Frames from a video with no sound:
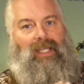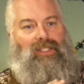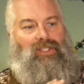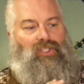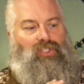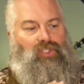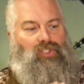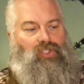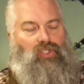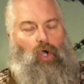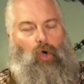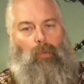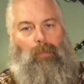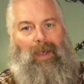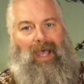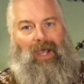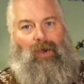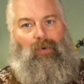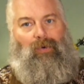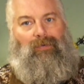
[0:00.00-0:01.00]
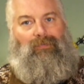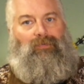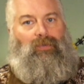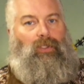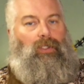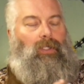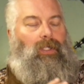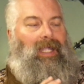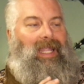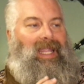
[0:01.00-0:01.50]
and so
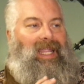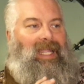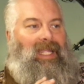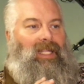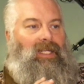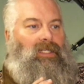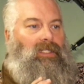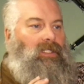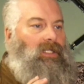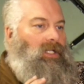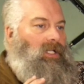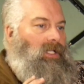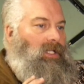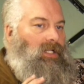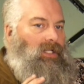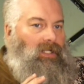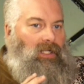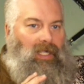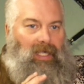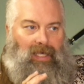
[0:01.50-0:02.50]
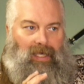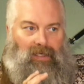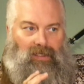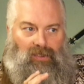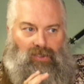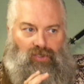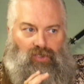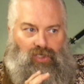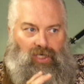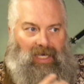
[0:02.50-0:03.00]
powerful, and
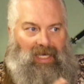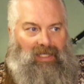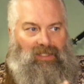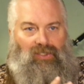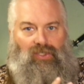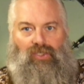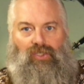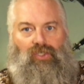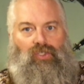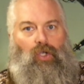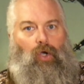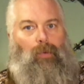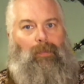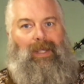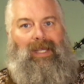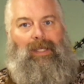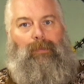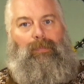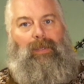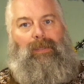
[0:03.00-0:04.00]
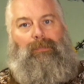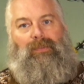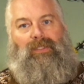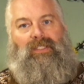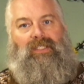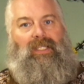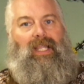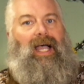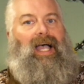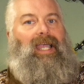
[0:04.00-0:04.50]
it changed so many
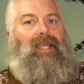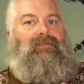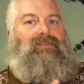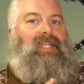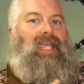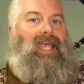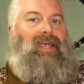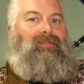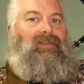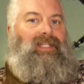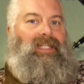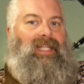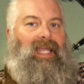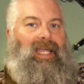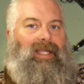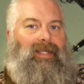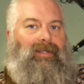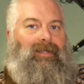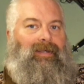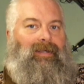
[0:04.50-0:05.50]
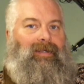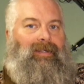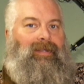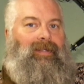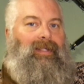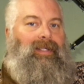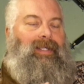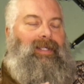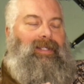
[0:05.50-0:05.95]
people's lives having that gun,